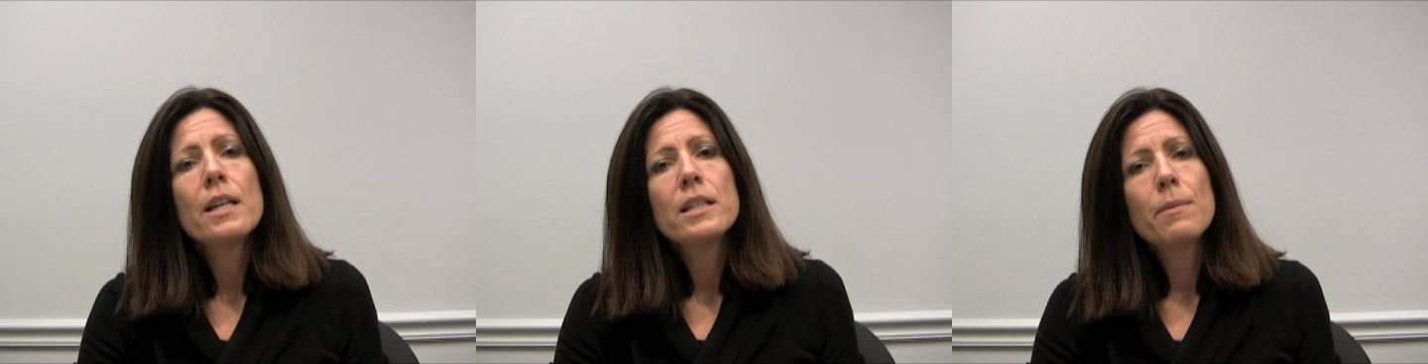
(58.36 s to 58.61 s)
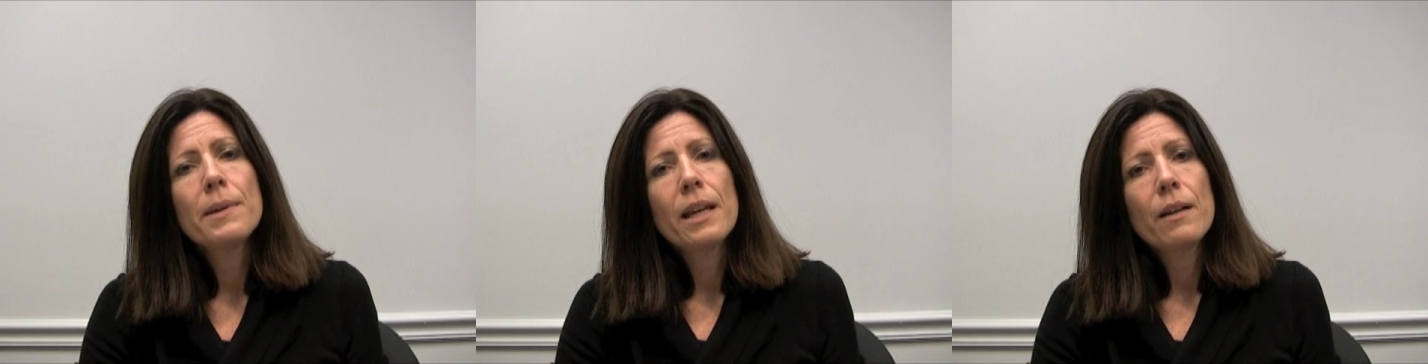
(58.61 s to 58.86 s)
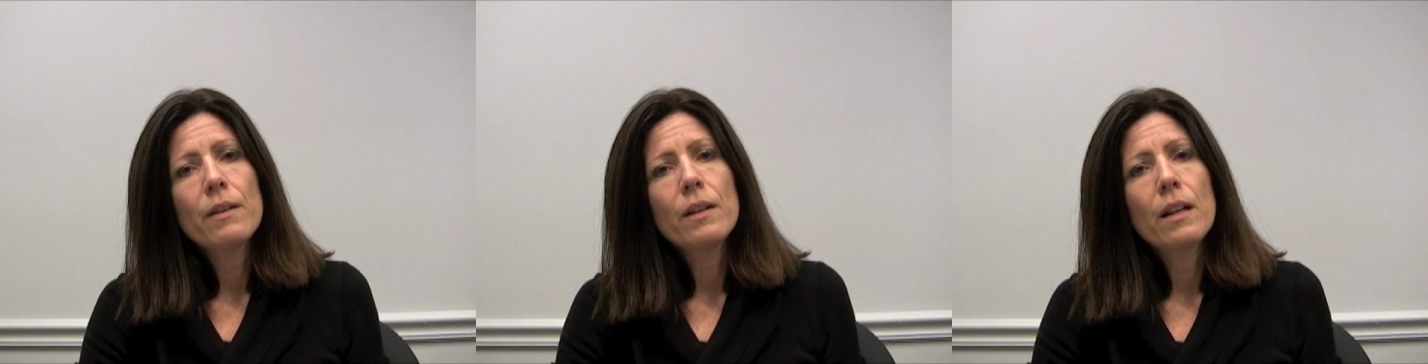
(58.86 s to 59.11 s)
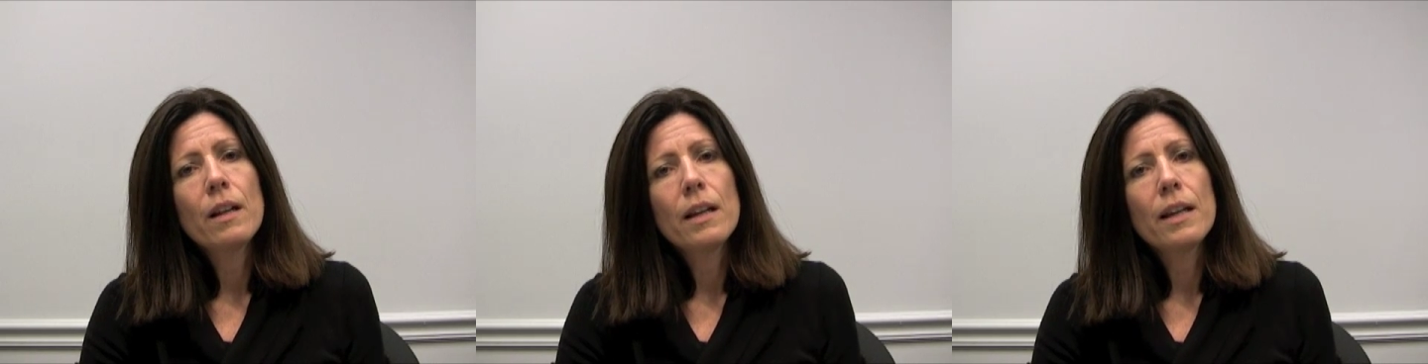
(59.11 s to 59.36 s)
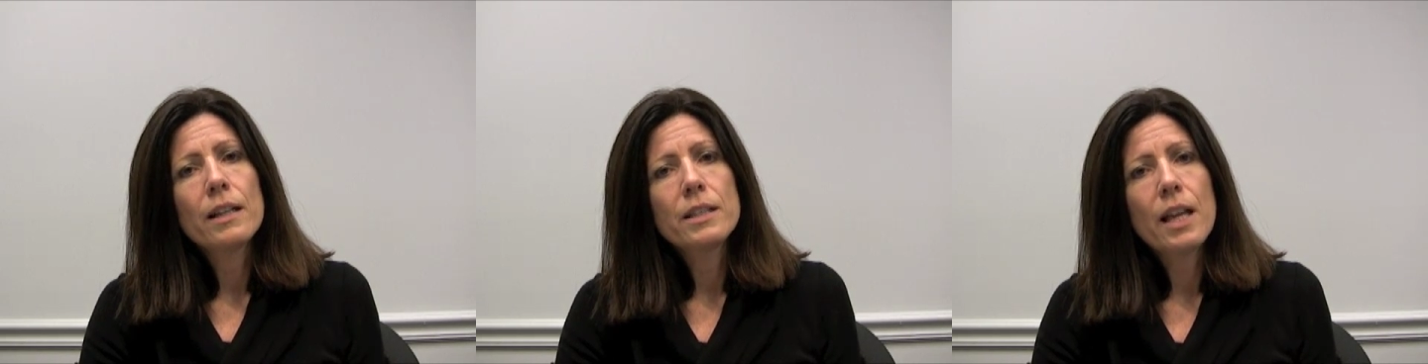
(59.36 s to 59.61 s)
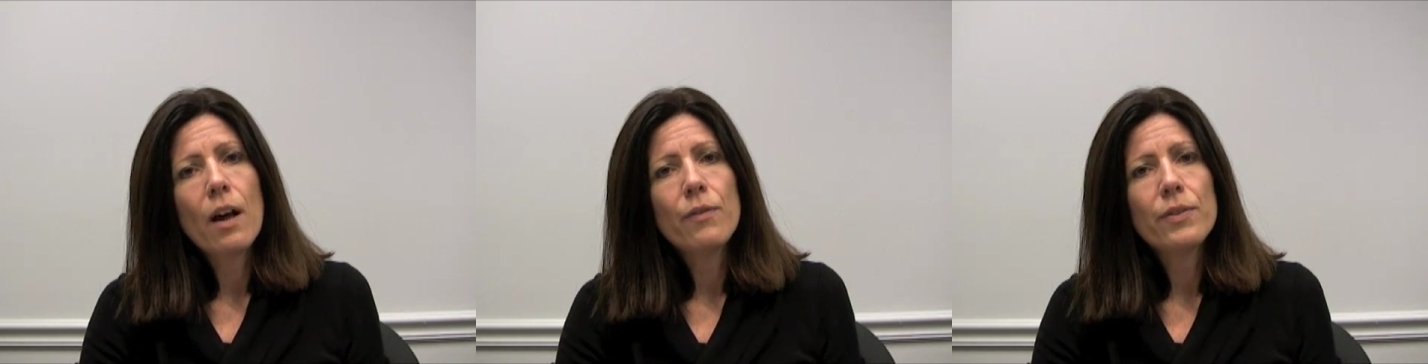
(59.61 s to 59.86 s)
To begin,
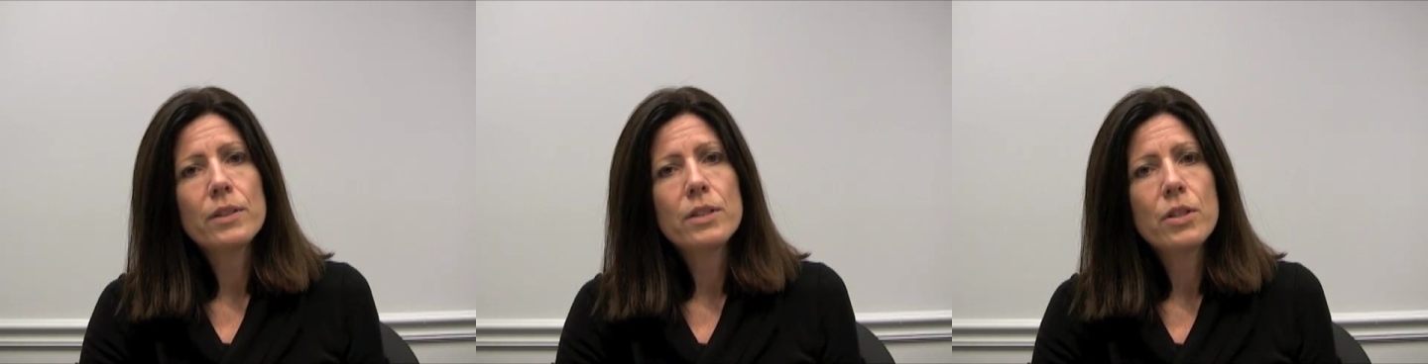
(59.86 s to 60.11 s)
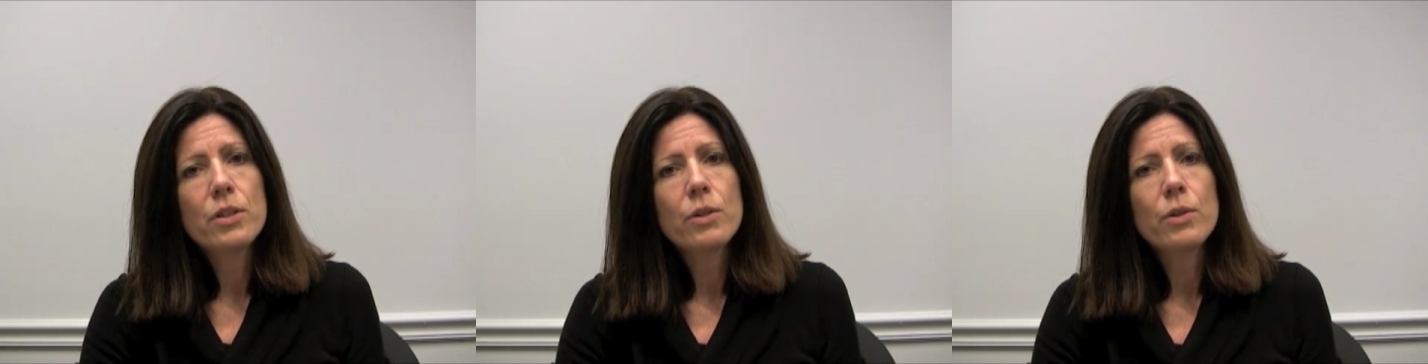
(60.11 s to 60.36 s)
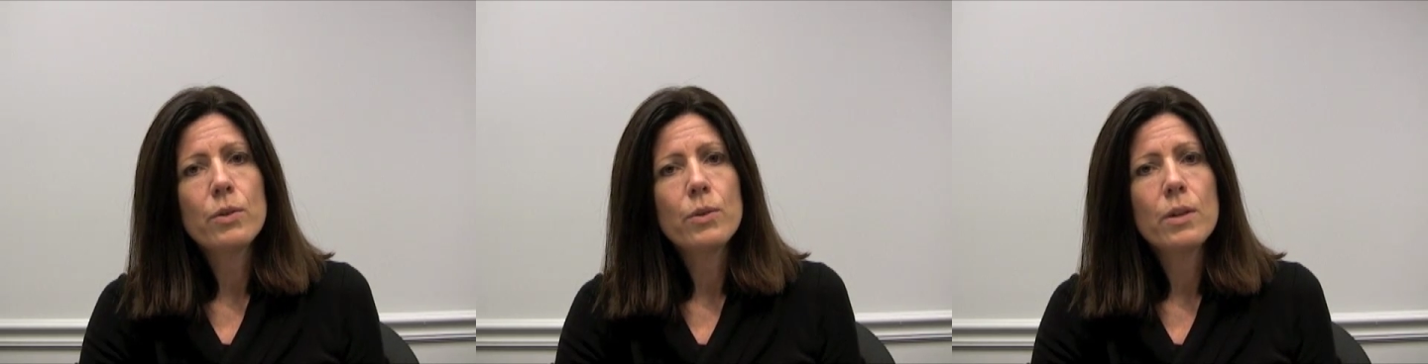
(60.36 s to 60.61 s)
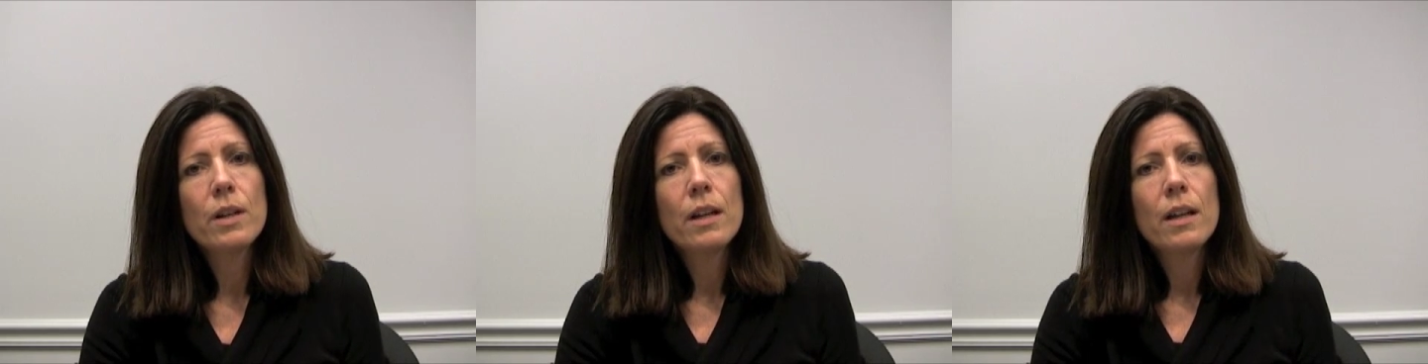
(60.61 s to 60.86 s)
it's helpful to